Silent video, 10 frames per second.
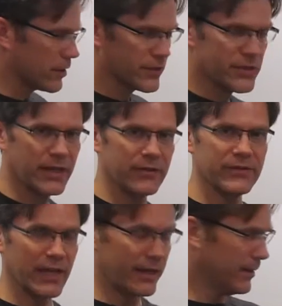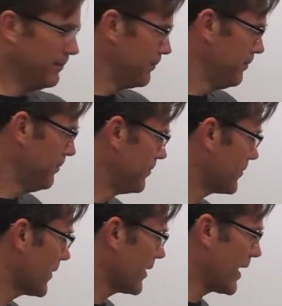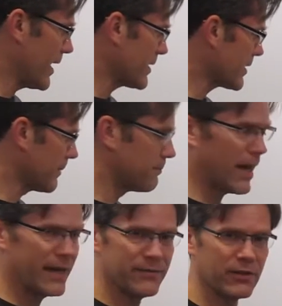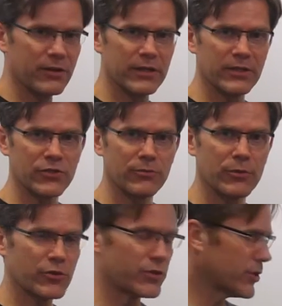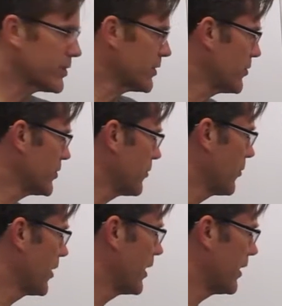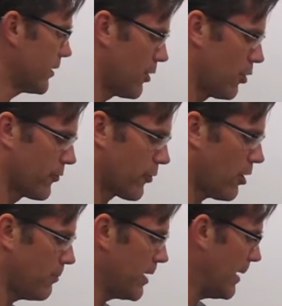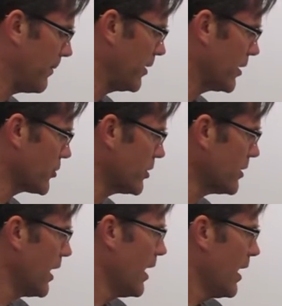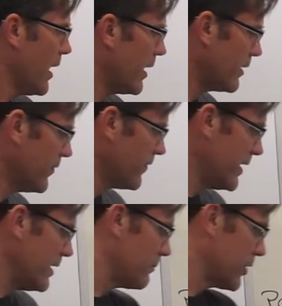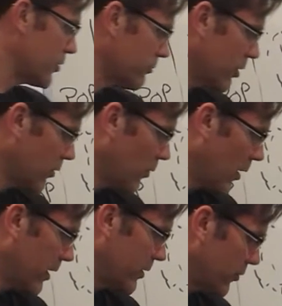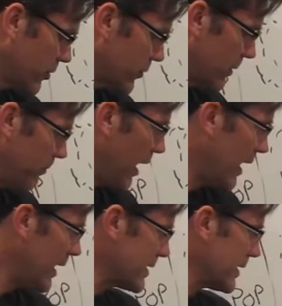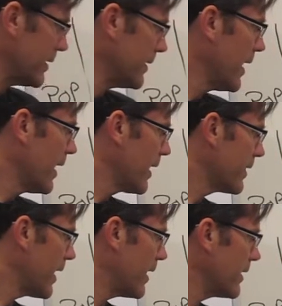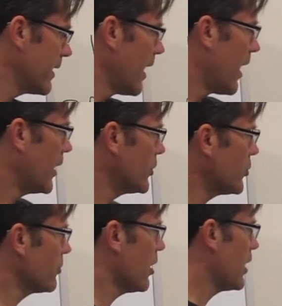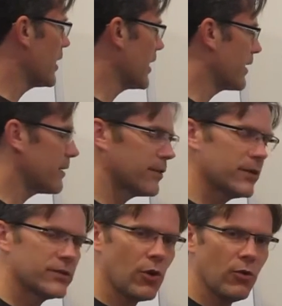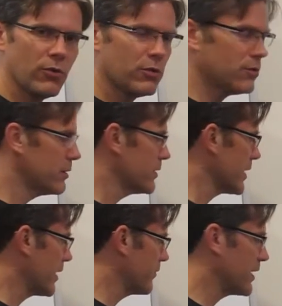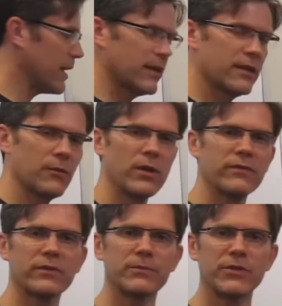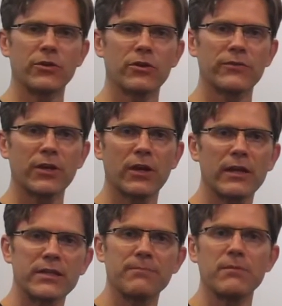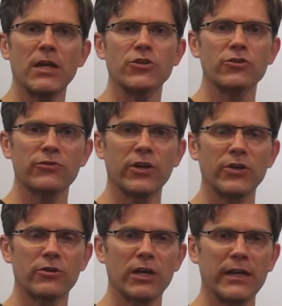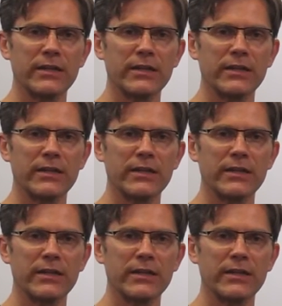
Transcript: our set of data that has some bivariate distribution associated with it in the overall population. And in the finite mixture model, what we do is we posit that underlying the total set of data that we've observed is a mixture of underlying